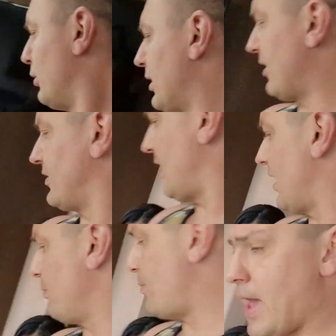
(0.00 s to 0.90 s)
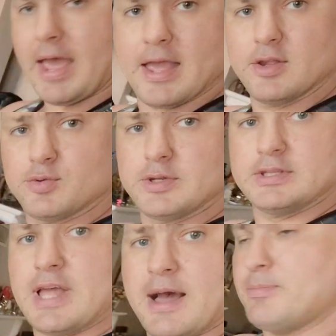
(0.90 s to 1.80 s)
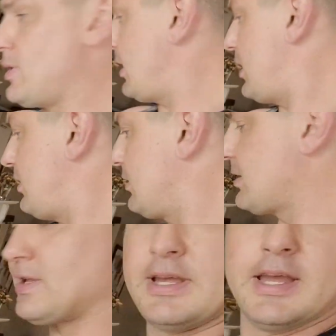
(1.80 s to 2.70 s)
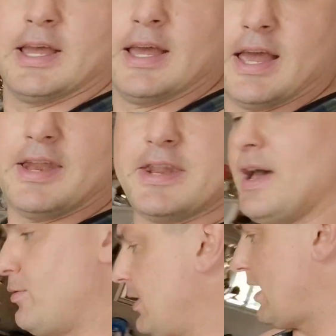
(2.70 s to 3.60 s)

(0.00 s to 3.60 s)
We have the bench with dumbbells. And now we